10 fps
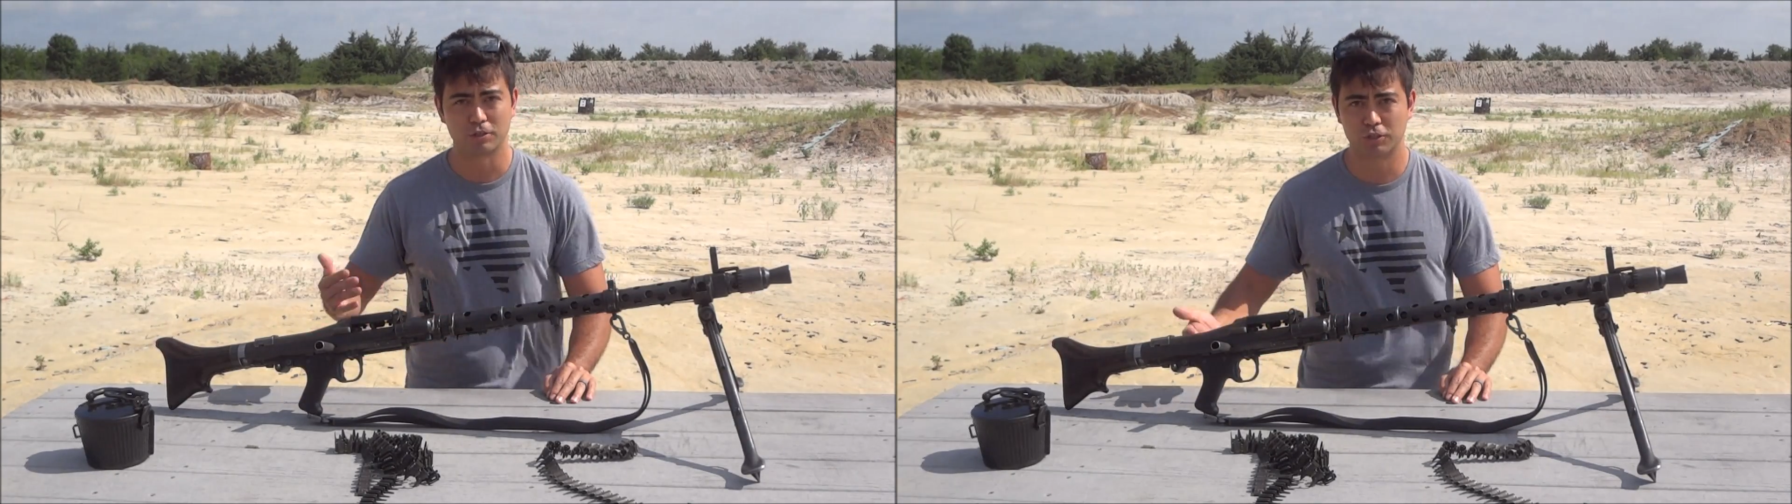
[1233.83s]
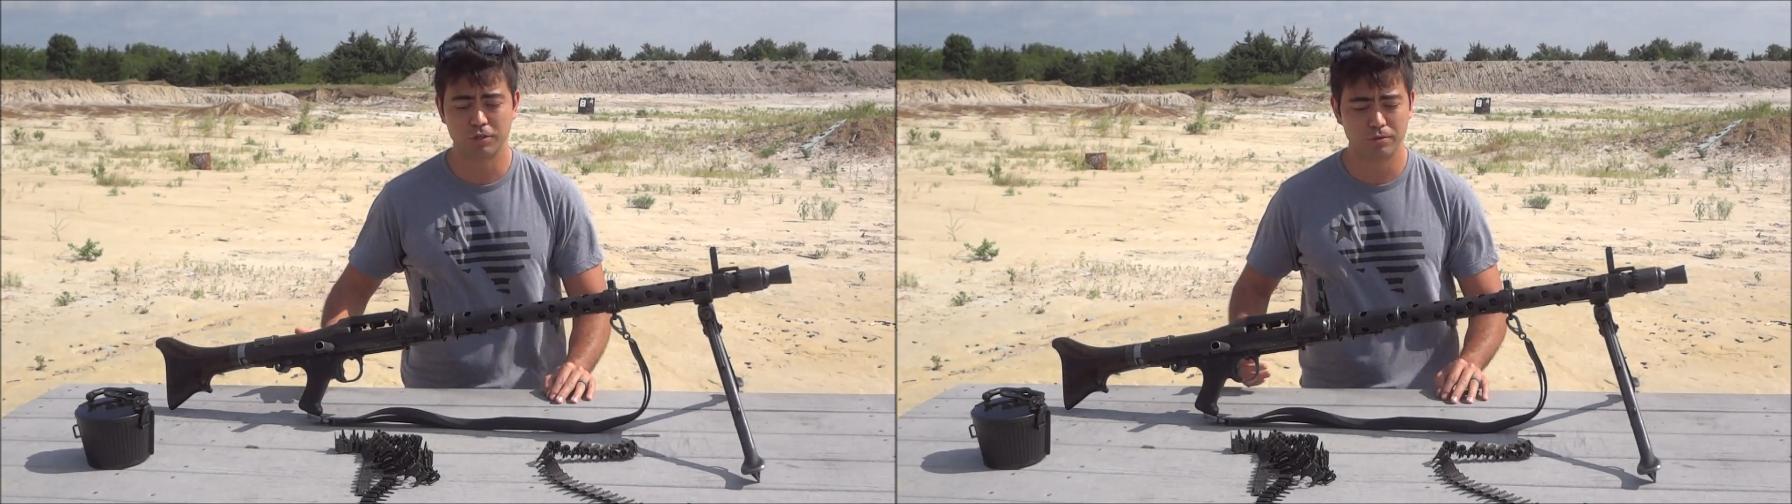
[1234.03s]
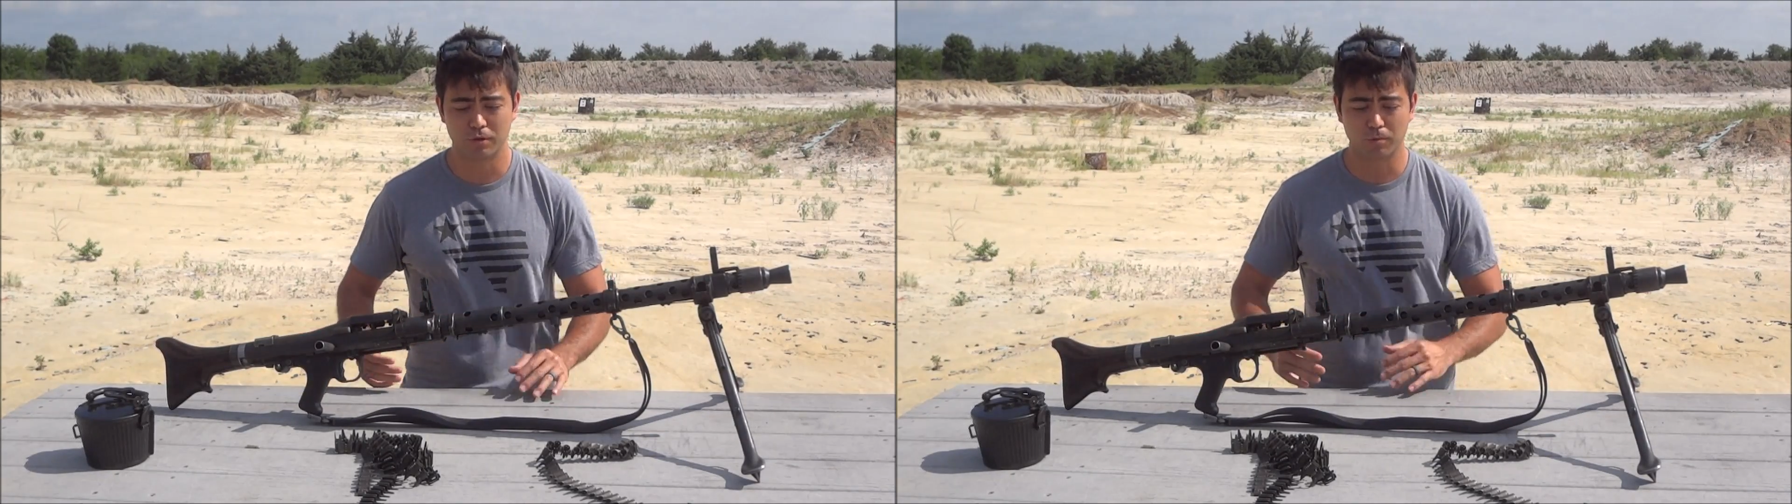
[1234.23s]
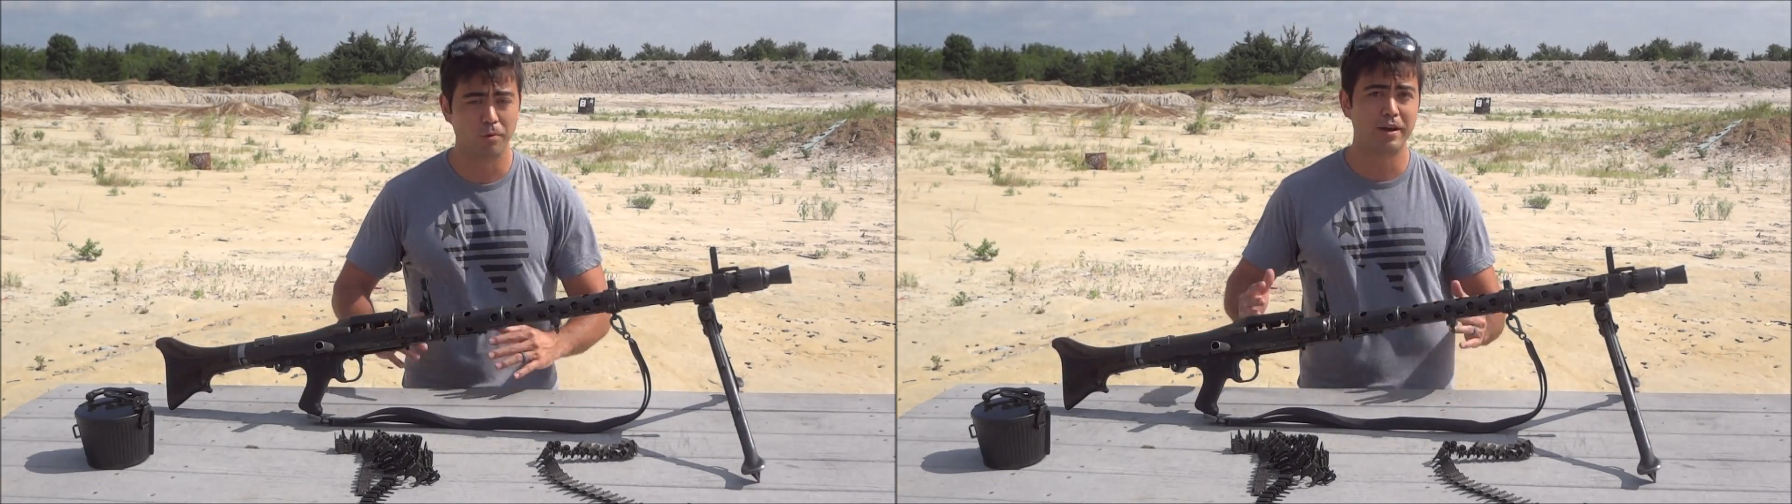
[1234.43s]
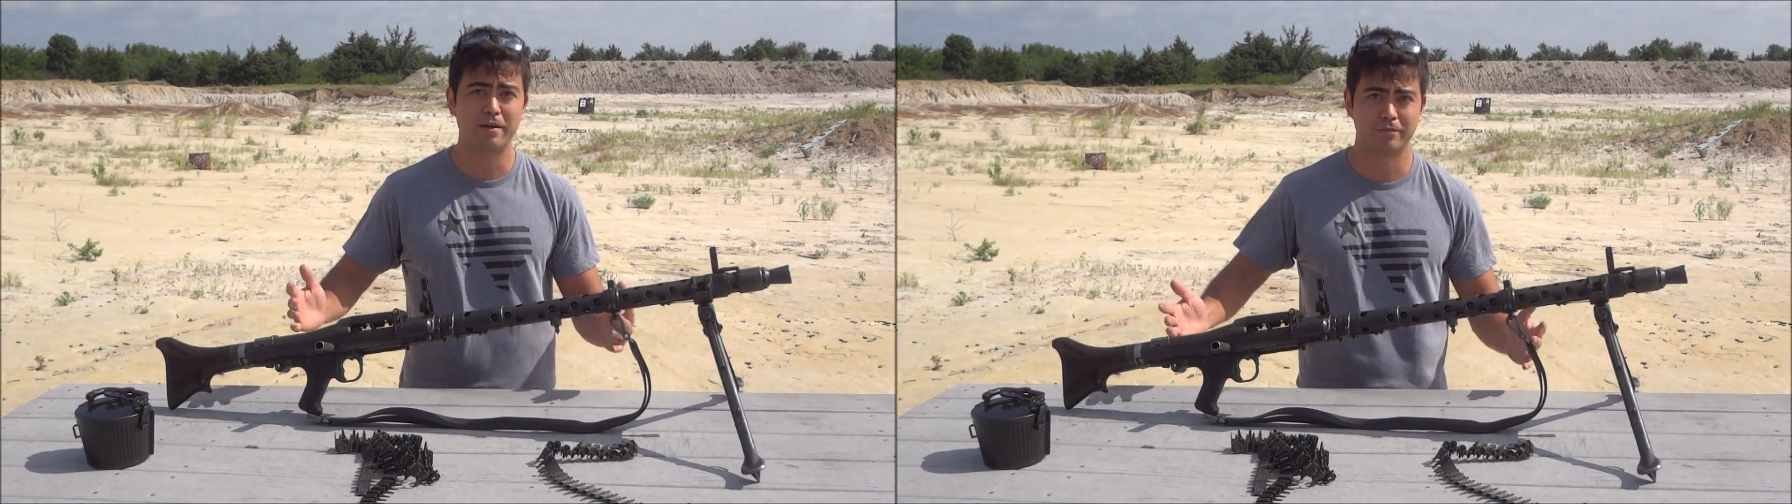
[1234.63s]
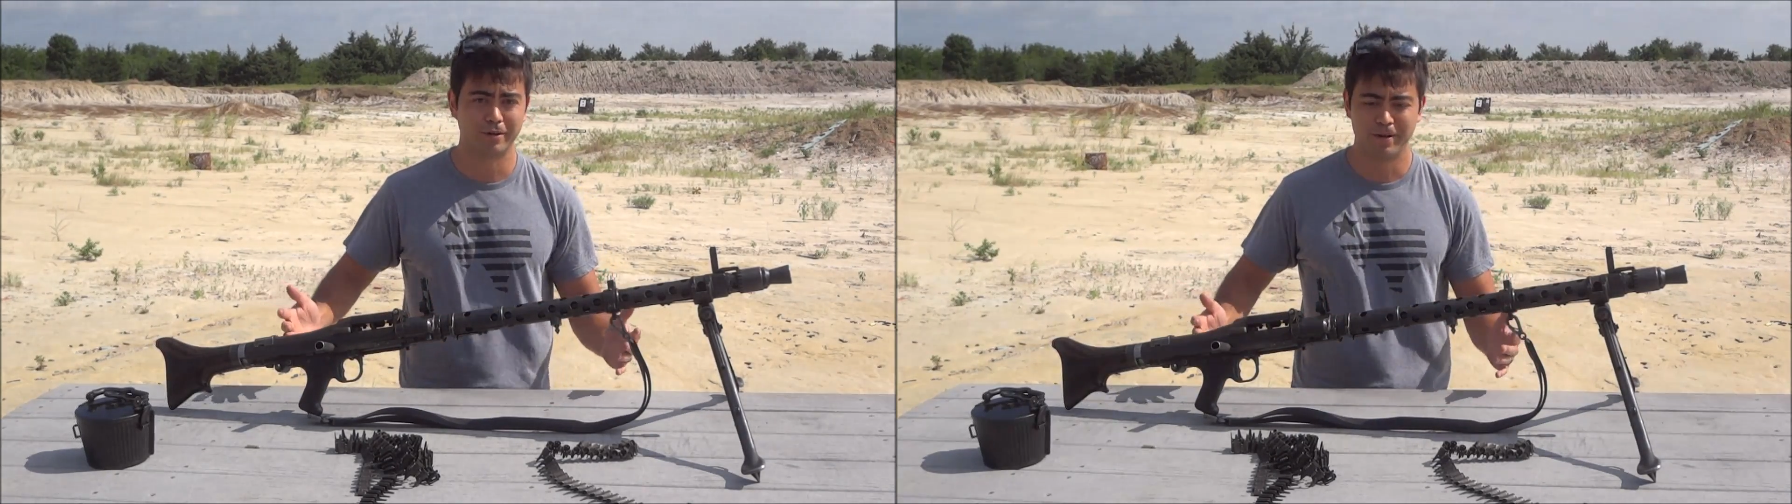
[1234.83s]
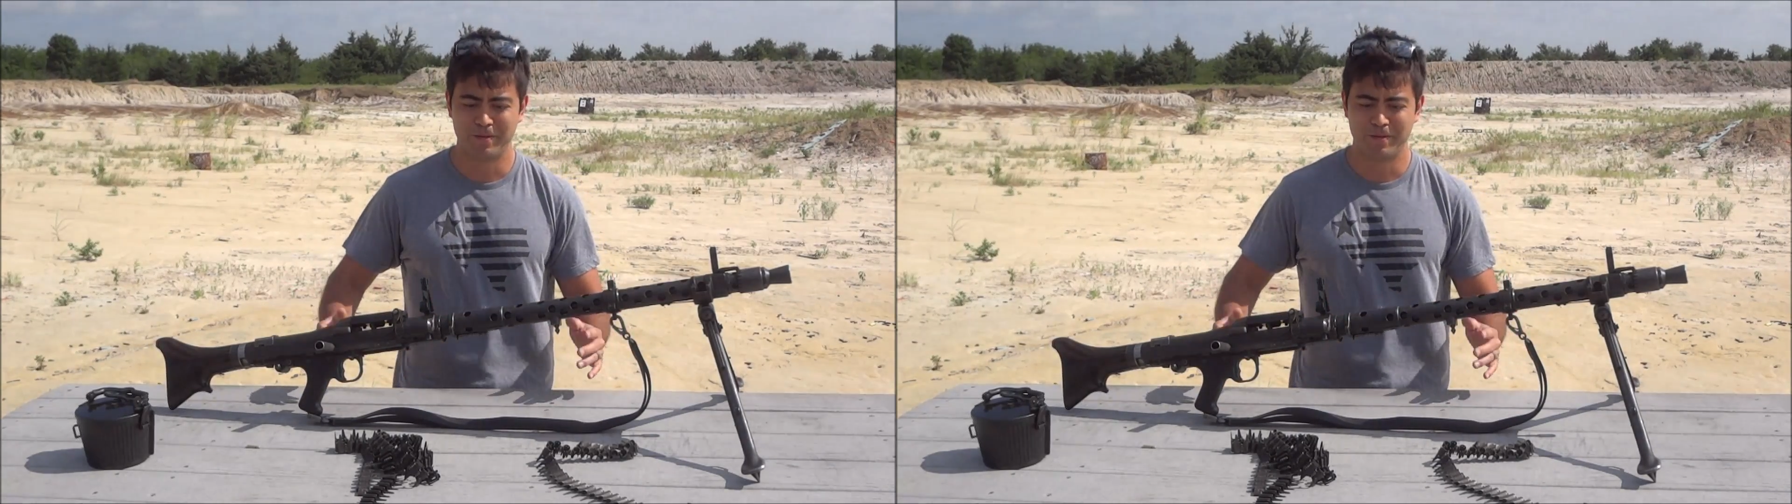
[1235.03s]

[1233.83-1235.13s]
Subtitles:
to shoot or whatever.